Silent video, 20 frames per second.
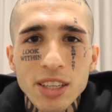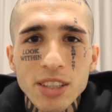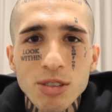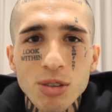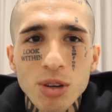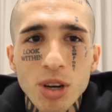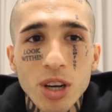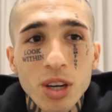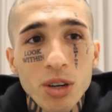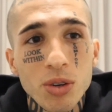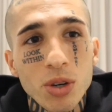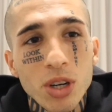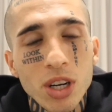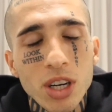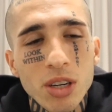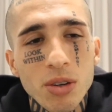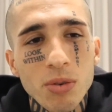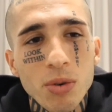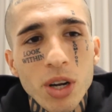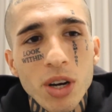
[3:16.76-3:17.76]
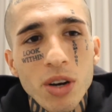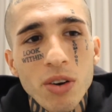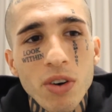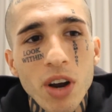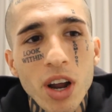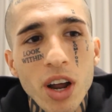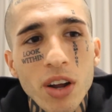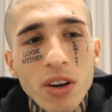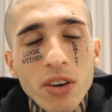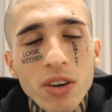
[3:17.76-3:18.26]
So I quickly went
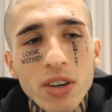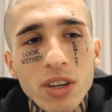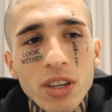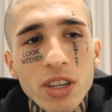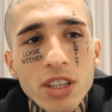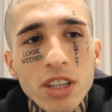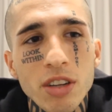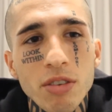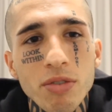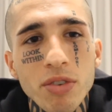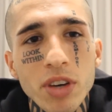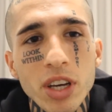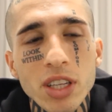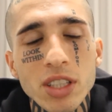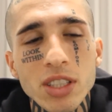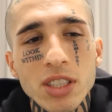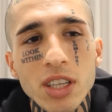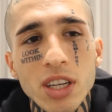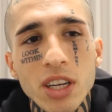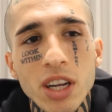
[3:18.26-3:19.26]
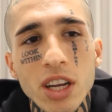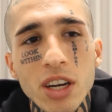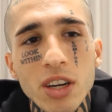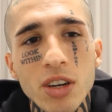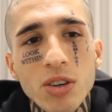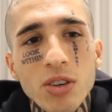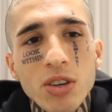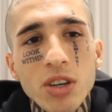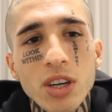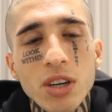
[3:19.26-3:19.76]
around the fence and had
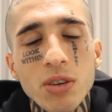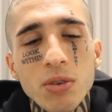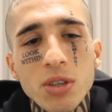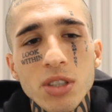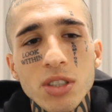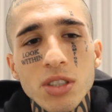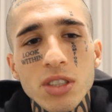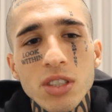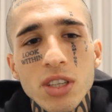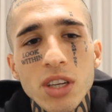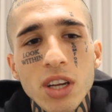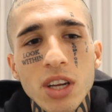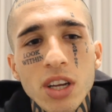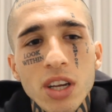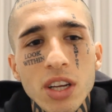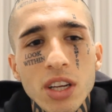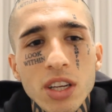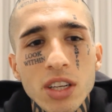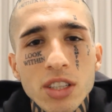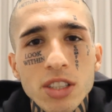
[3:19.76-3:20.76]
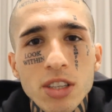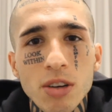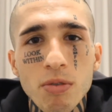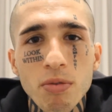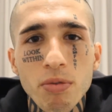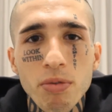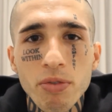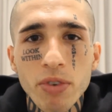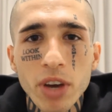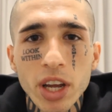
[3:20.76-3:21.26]
a look. It was
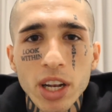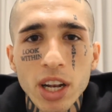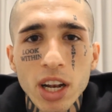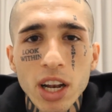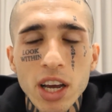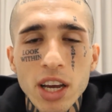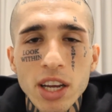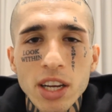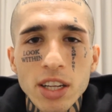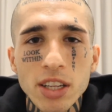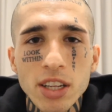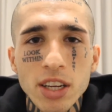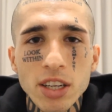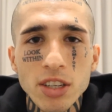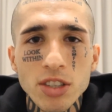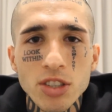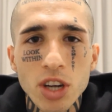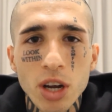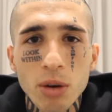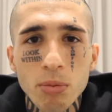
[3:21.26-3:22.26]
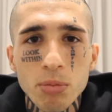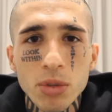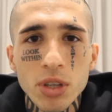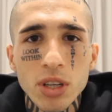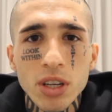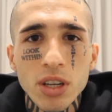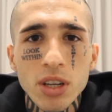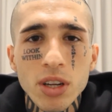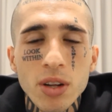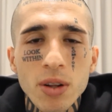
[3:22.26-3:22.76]
some fat lady that
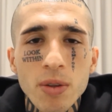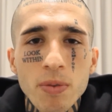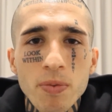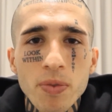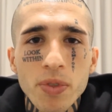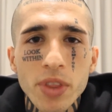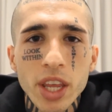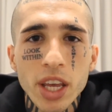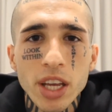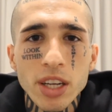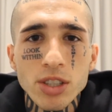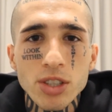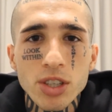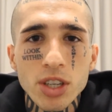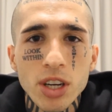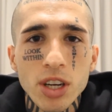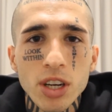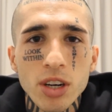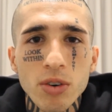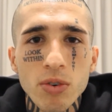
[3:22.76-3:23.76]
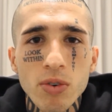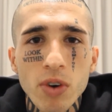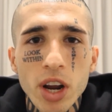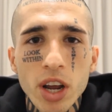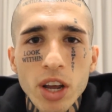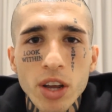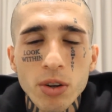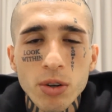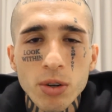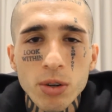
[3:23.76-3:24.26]
jumped and she hit a
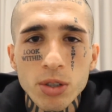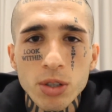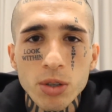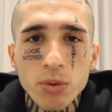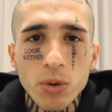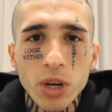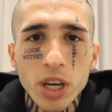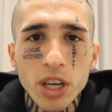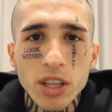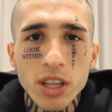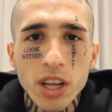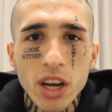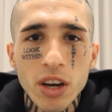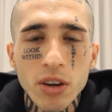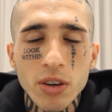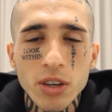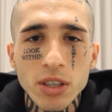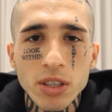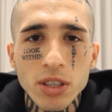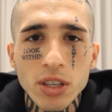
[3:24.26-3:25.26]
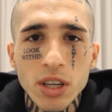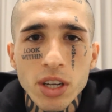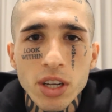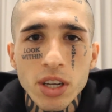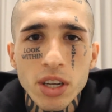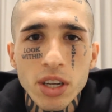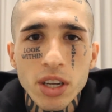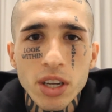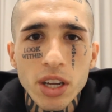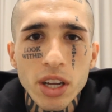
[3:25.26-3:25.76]
rail on the way down
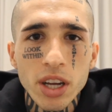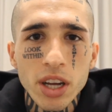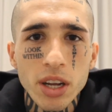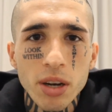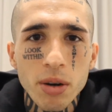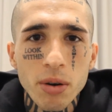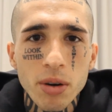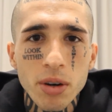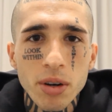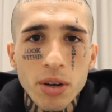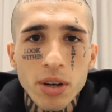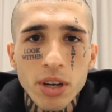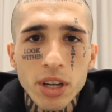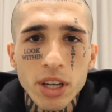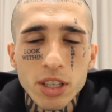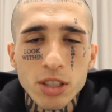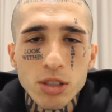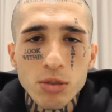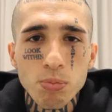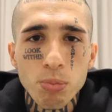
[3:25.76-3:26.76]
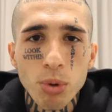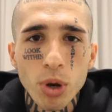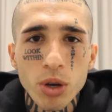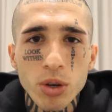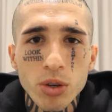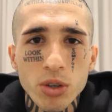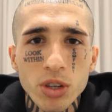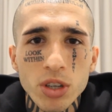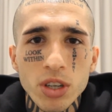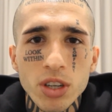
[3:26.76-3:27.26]
and
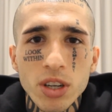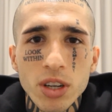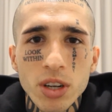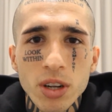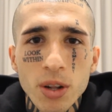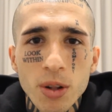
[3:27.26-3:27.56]
exploded.